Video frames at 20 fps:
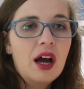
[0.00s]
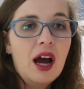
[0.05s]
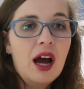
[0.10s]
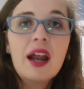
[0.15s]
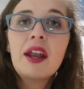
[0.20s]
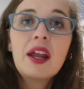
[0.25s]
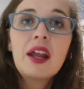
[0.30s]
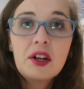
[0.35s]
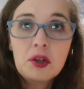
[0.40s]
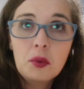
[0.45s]

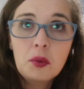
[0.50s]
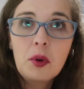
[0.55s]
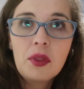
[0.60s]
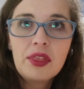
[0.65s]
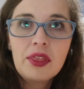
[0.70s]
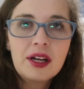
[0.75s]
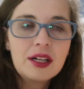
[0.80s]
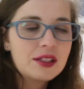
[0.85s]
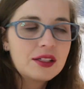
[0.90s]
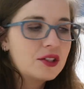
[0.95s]
and um, I don't want
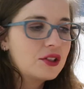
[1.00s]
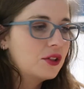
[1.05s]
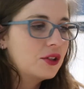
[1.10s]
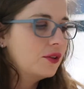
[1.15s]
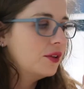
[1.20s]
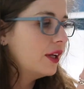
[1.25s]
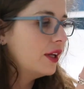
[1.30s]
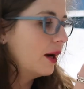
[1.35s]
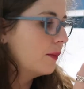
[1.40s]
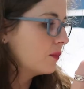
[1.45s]
that. So
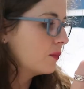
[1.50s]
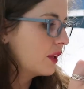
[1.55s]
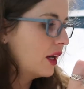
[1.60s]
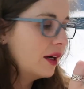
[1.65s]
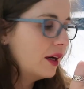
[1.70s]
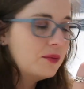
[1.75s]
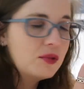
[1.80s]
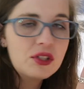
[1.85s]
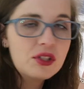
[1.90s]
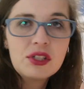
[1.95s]
yeah,
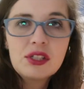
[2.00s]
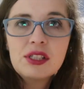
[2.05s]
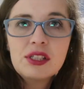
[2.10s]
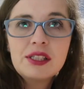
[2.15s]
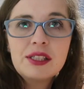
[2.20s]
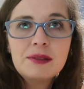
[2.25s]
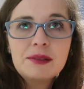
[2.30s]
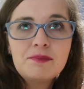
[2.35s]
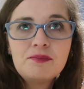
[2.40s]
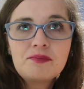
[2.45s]
I'm just
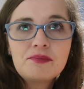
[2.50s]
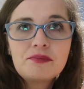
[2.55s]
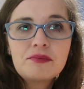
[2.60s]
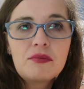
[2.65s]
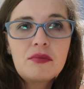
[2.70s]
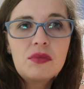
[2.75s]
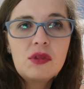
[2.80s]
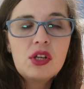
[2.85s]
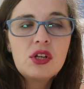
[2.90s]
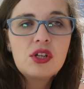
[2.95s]
gonna
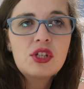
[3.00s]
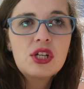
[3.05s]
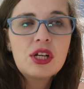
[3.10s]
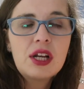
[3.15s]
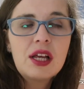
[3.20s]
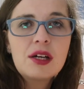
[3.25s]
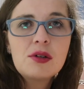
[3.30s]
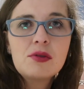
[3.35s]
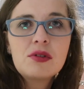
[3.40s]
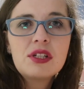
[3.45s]
chill
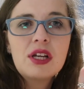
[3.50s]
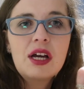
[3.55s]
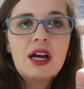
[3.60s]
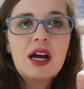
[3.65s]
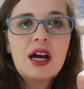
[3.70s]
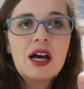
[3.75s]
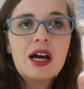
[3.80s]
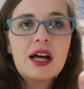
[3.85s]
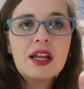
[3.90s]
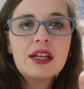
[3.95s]
out
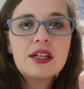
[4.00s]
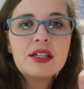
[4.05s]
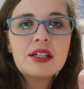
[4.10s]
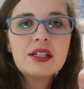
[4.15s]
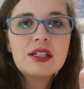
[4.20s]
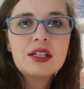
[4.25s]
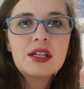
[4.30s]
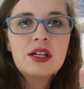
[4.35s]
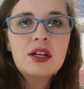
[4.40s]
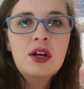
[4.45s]

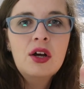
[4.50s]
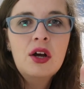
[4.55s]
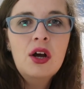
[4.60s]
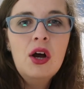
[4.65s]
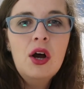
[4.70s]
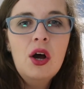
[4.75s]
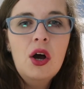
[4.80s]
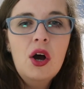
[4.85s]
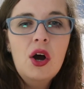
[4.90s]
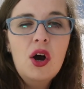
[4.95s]
and
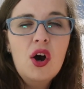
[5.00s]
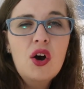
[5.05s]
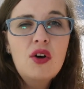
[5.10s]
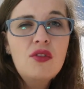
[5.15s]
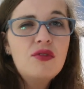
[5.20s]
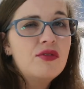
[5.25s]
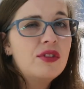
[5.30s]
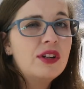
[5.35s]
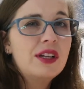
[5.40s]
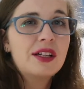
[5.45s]

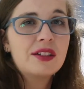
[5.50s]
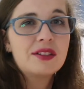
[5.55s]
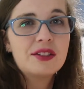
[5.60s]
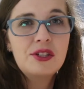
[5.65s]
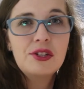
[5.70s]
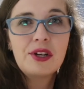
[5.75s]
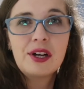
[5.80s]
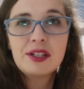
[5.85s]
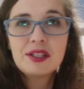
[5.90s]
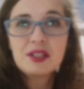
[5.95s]
hopefully I'll see
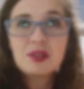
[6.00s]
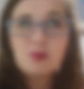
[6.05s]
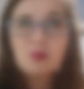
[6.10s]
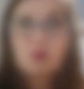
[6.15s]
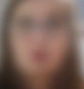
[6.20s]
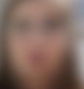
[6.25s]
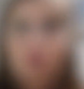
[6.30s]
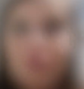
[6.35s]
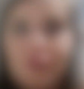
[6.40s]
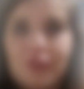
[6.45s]
you guys in the
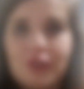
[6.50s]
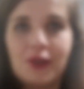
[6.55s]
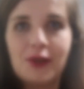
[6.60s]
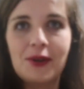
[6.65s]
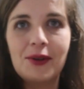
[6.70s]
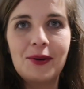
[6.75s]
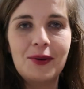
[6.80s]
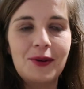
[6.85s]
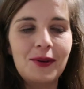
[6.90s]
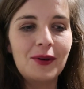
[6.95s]
morning.
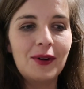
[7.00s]
So